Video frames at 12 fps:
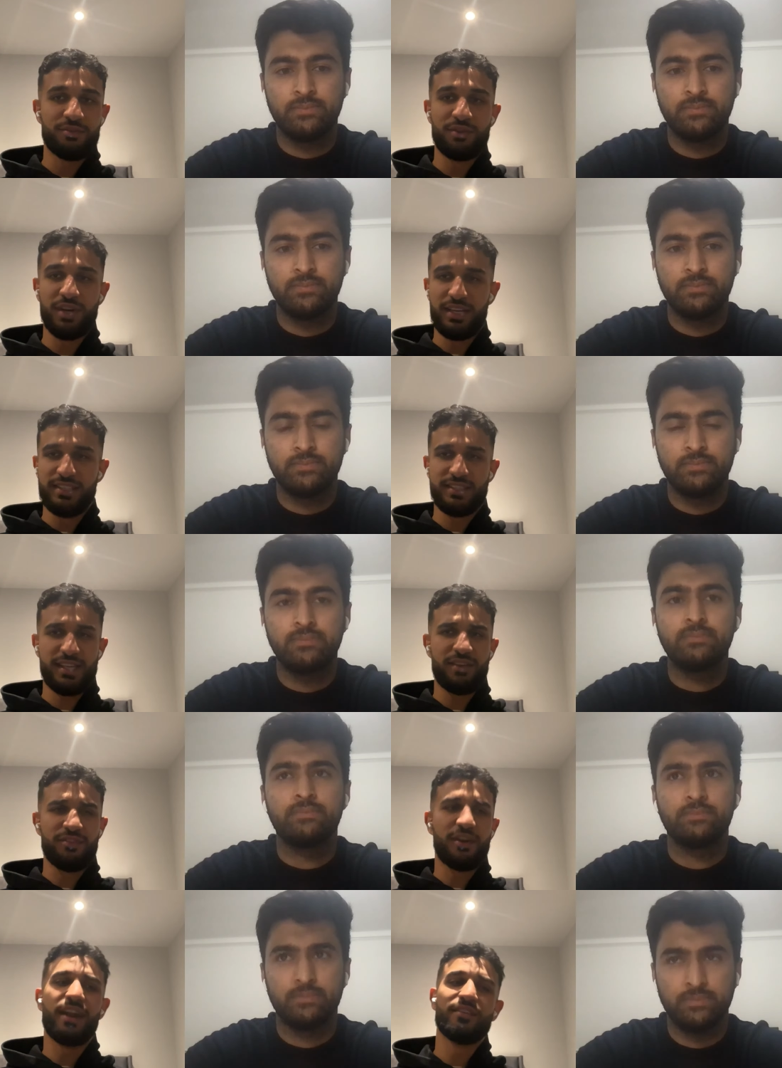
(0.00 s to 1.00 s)
Speaker 1: Really
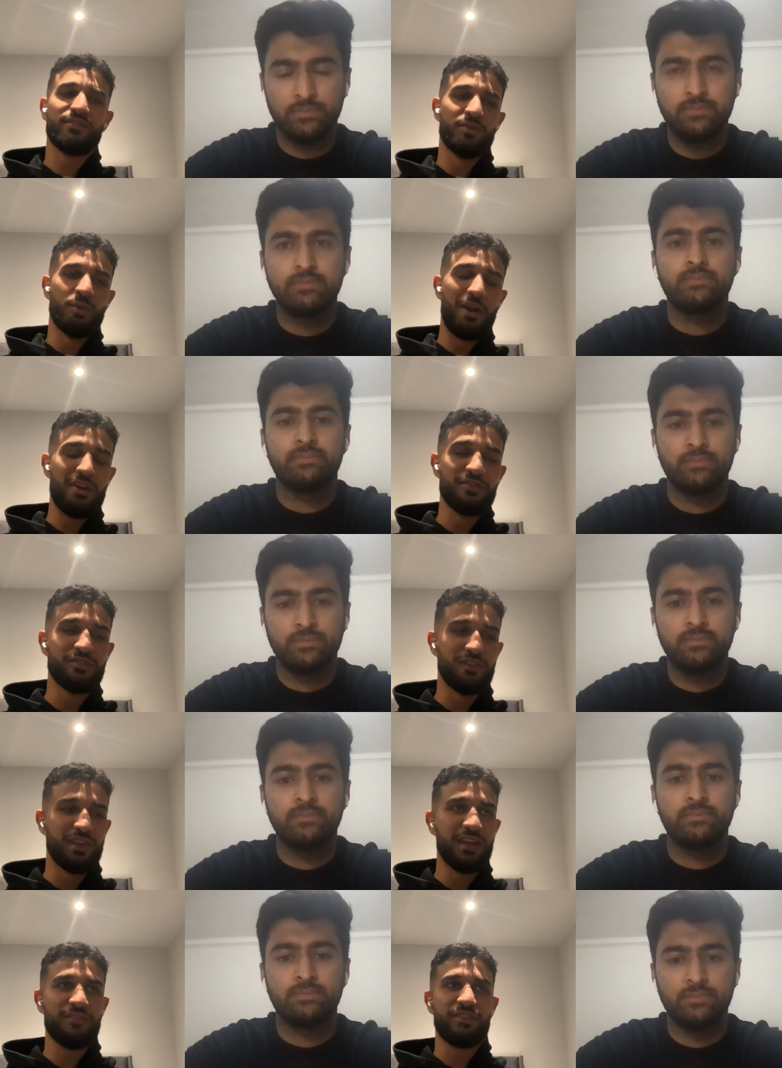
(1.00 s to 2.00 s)
sad for everyone. If
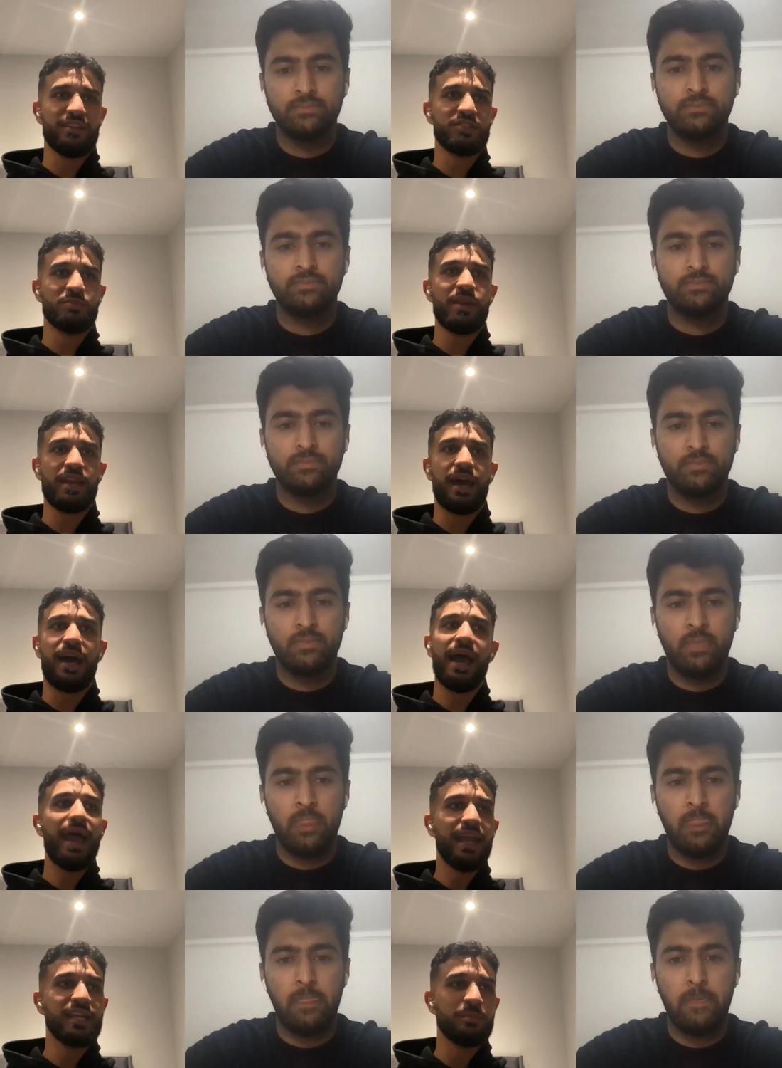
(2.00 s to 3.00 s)
if there's been
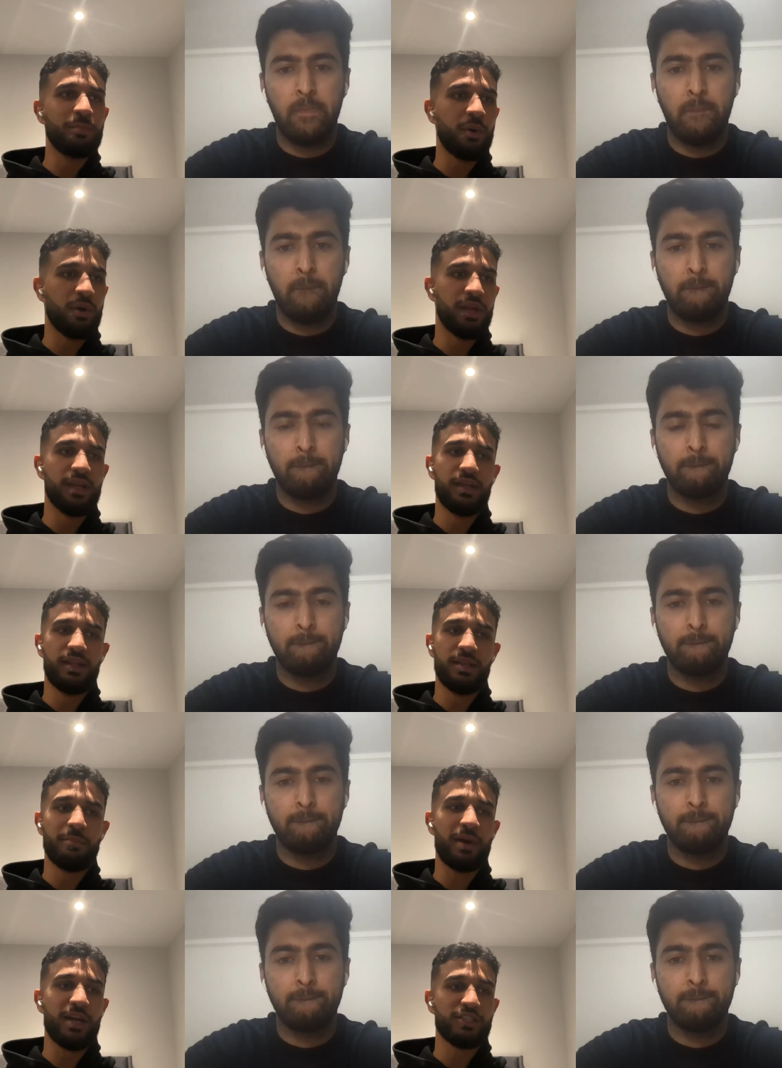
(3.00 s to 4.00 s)
at any point in
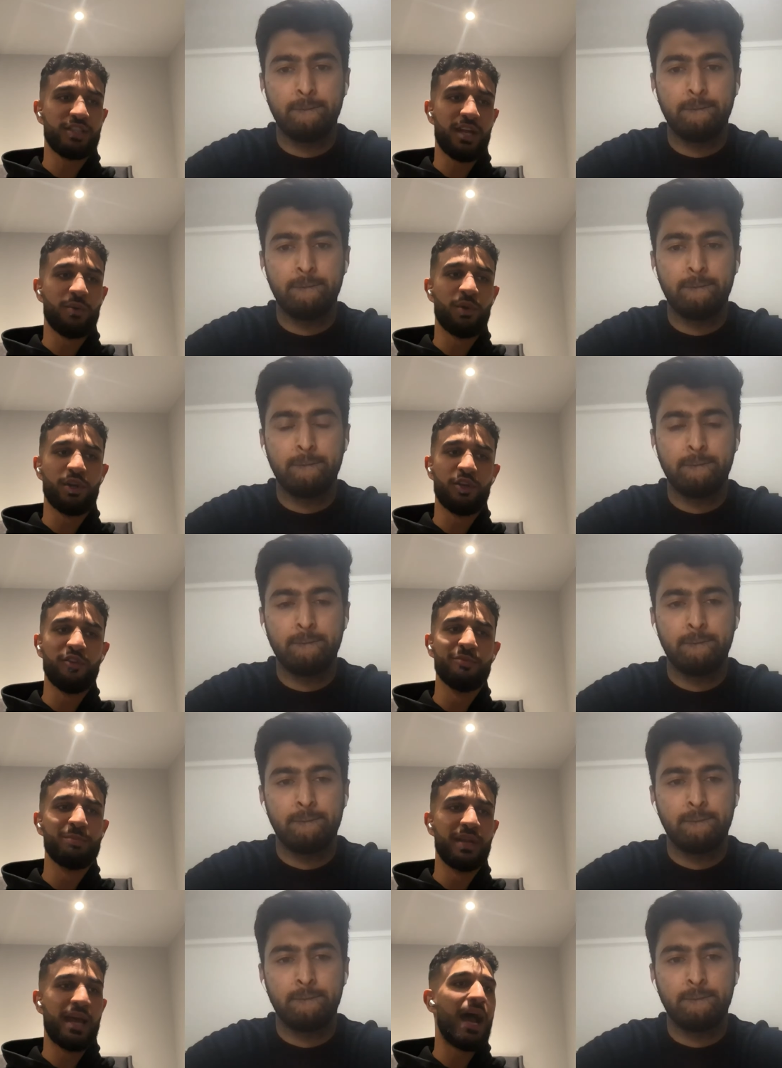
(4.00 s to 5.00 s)
the past year where
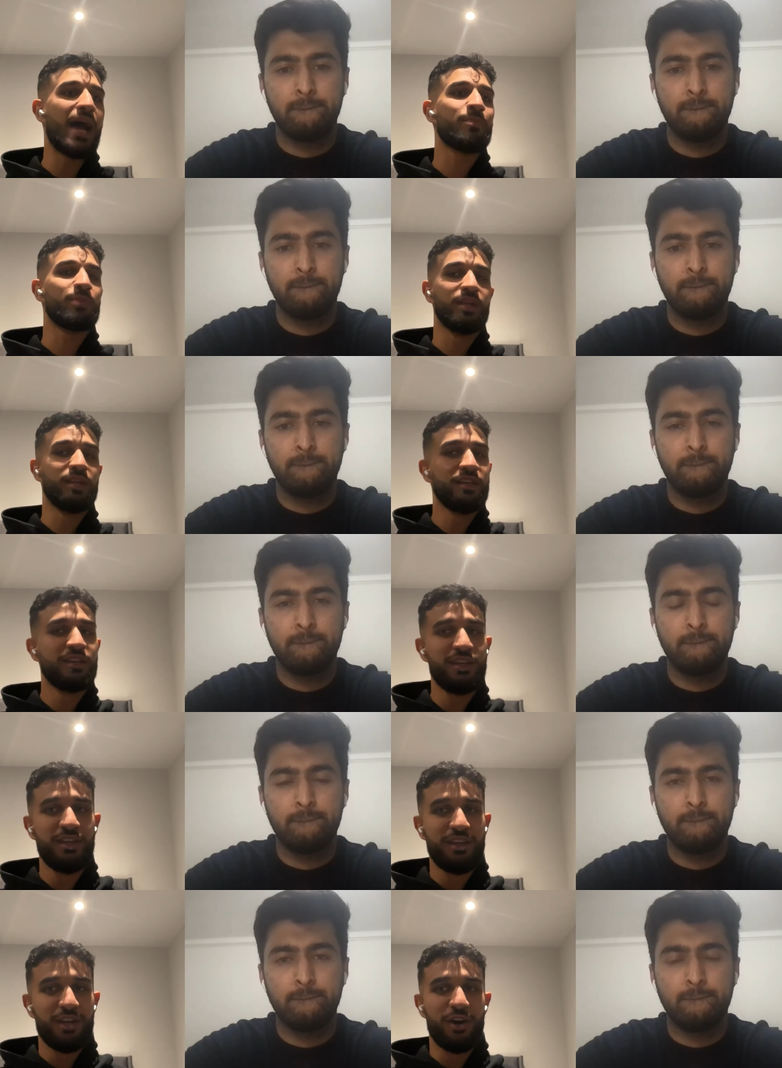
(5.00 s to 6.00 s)
you've been happy
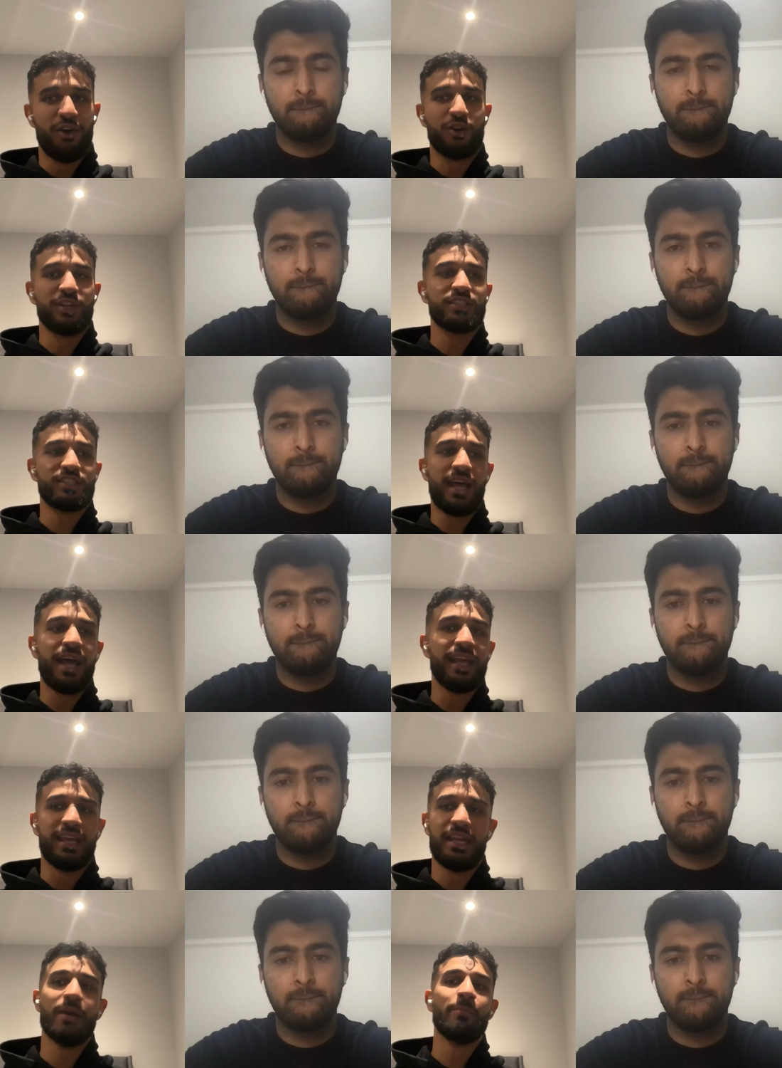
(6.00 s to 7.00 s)
or
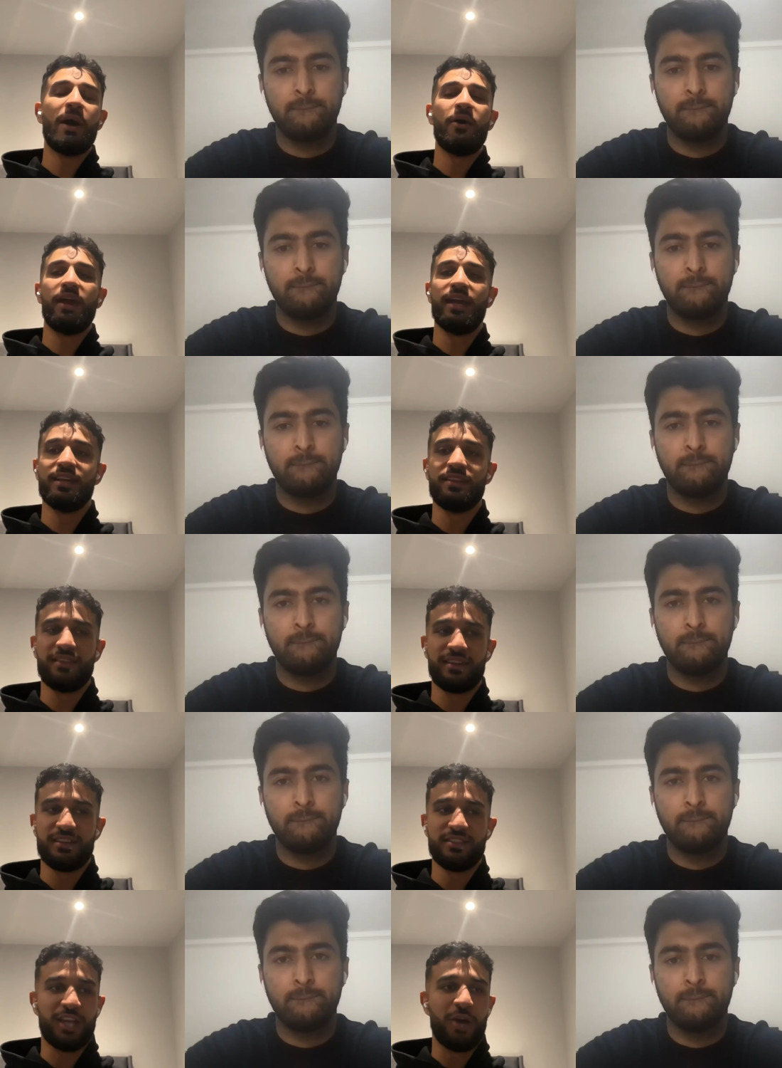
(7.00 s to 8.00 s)
excited about
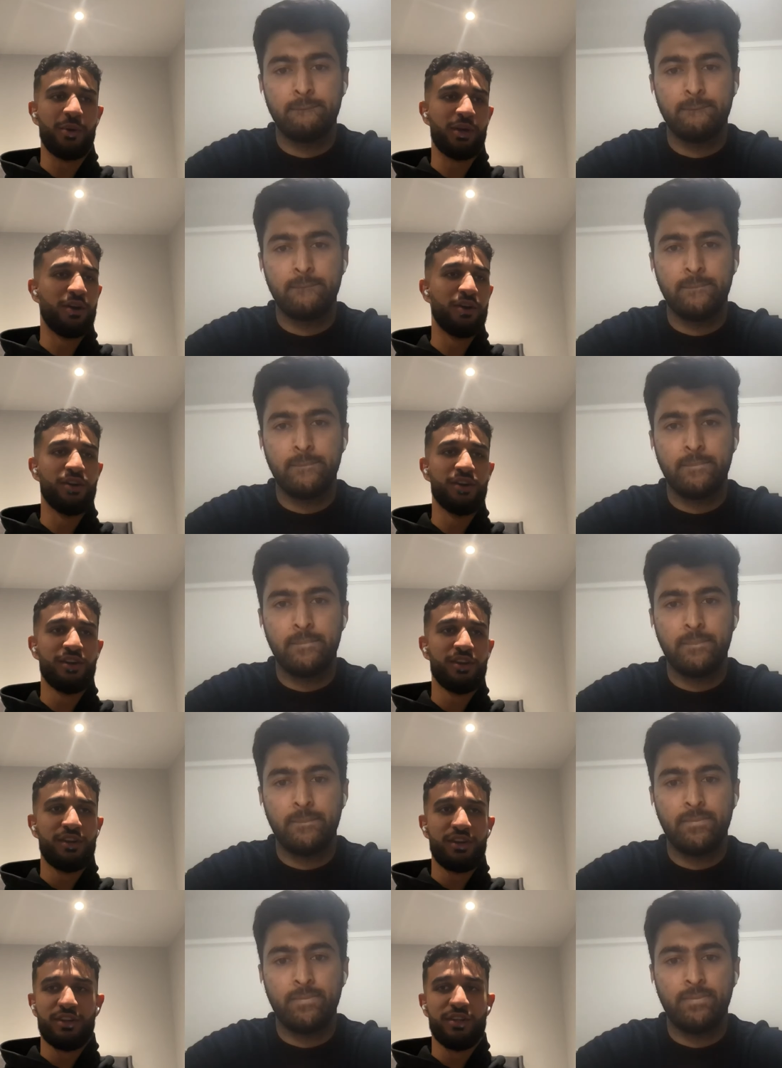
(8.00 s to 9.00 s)
anything that's going on,
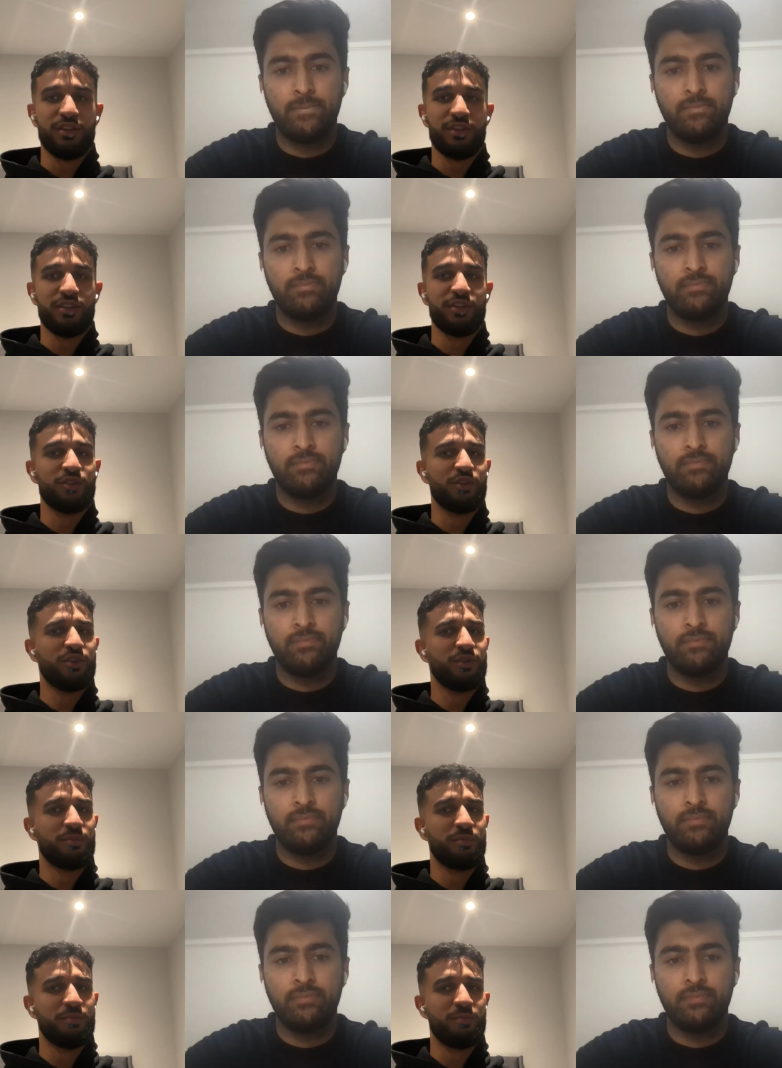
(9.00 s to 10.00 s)

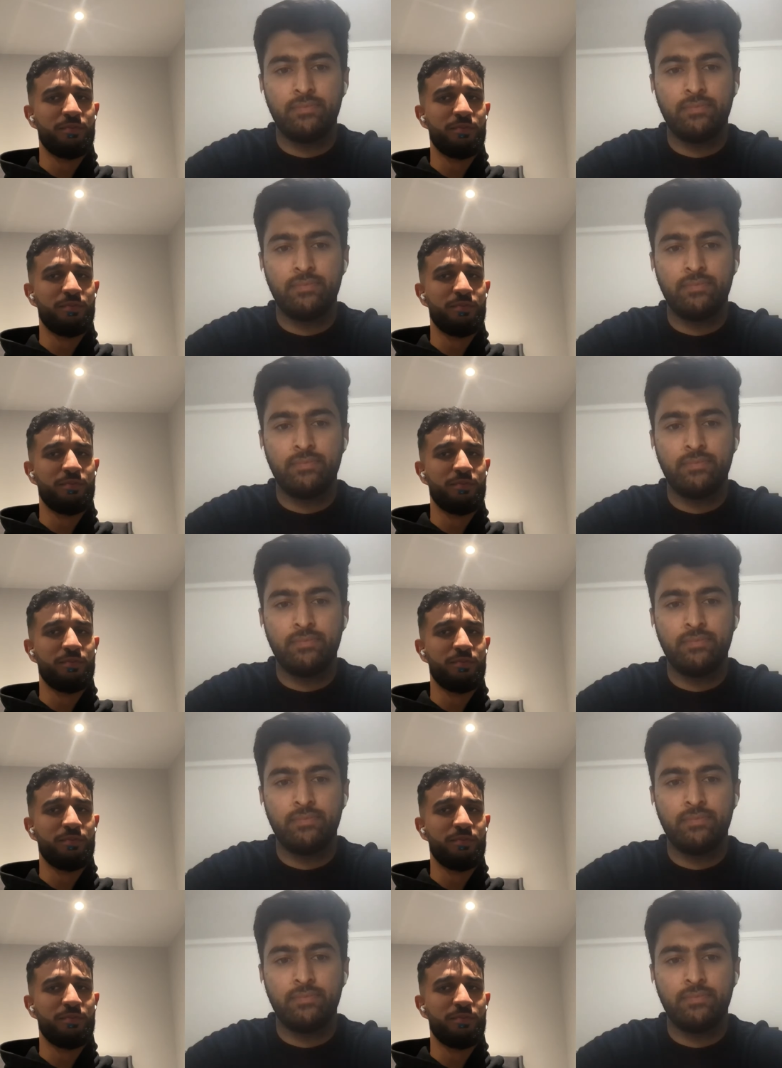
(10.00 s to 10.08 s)
you're